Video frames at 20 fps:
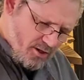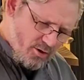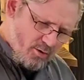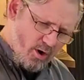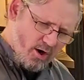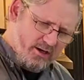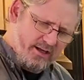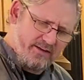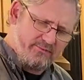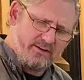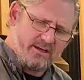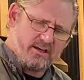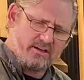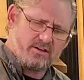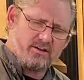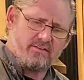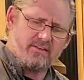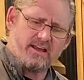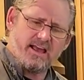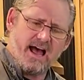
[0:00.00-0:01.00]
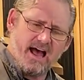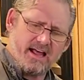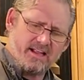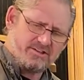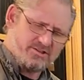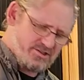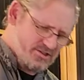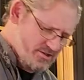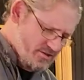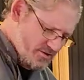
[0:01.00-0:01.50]
You are giving it to the
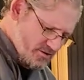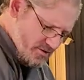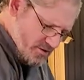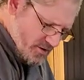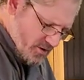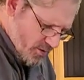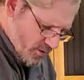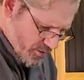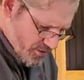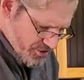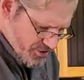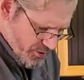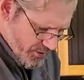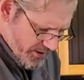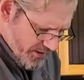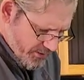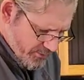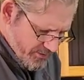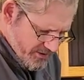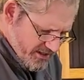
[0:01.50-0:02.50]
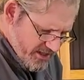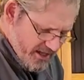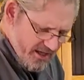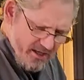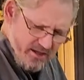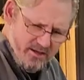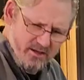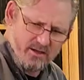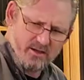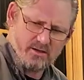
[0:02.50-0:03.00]
gods or enjoying it with
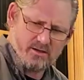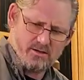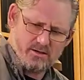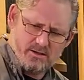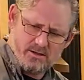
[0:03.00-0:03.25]
kin.